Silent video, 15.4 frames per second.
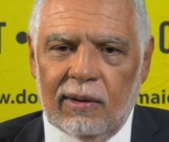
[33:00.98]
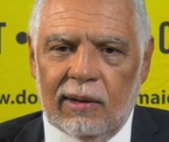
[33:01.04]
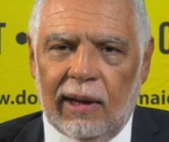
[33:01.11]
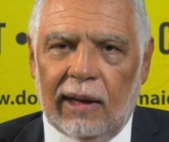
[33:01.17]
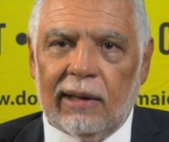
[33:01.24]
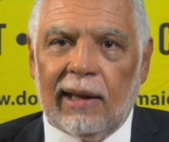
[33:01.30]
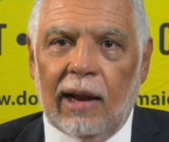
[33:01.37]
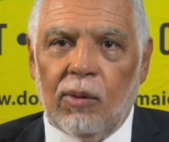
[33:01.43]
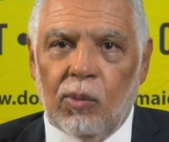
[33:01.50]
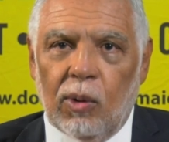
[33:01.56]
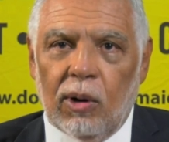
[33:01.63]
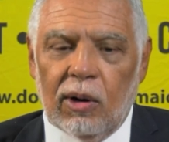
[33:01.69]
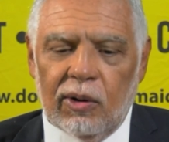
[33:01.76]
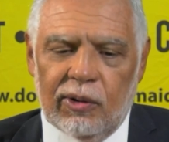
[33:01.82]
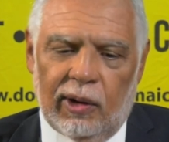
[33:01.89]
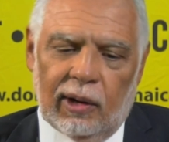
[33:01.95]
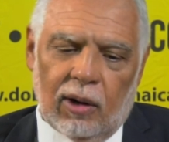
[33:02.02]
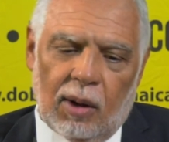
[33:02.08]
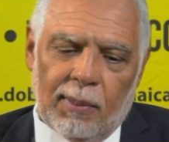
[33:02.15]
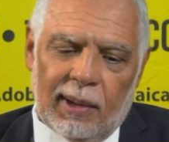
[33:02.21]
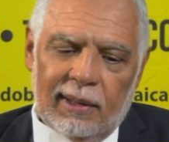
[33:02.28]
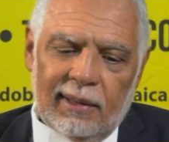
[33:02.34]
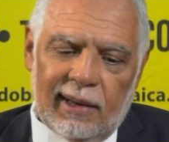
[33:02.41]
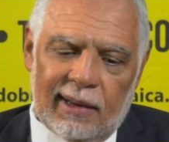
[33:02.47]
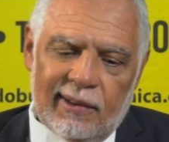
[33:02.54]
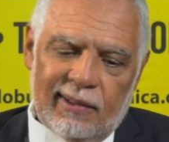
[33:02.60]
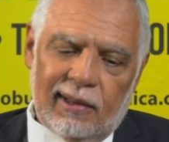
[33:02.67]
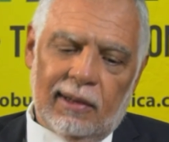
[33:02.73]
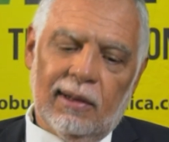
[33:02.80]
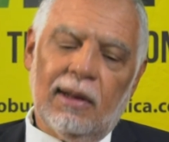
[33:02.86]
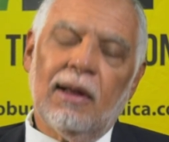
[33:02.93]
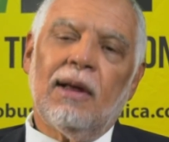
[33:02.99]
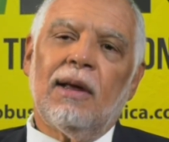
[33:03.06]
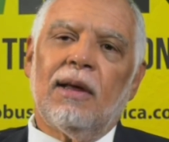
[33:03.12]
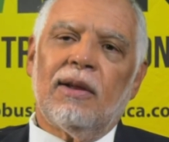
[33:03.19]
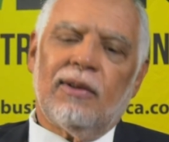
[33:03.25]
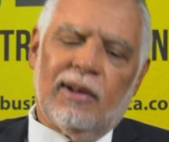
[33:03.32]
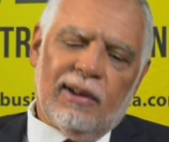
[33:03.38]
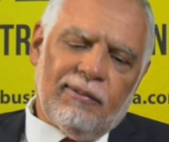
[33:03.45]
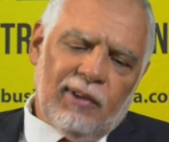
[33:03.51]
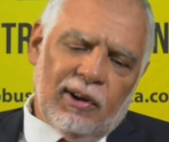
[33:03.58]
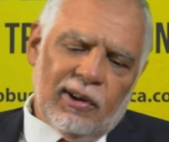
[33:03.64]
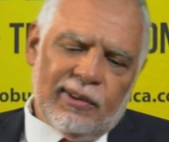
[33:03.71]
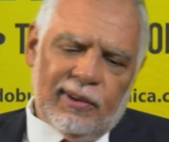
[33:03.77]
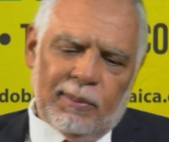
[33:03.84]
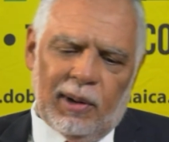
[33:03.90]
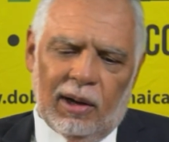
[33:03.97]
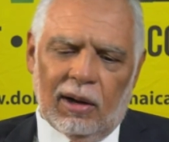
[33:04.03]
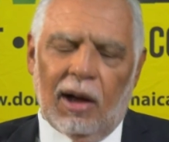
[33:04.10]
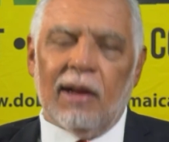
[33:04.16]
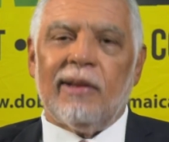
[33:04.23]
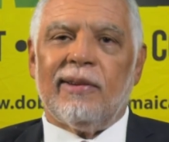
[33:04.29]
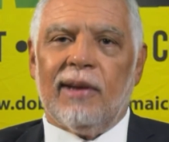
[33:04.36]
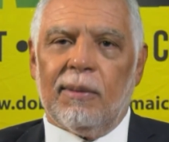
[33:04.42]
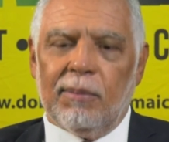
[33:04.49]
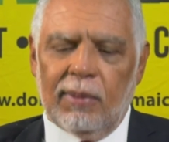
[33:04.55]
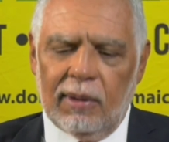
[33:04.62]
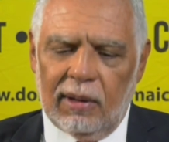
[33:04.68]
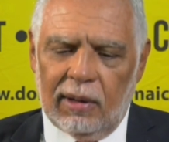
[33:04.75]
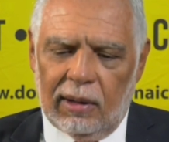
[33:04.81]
that can work, so they come and test it. So it's a very similar concept.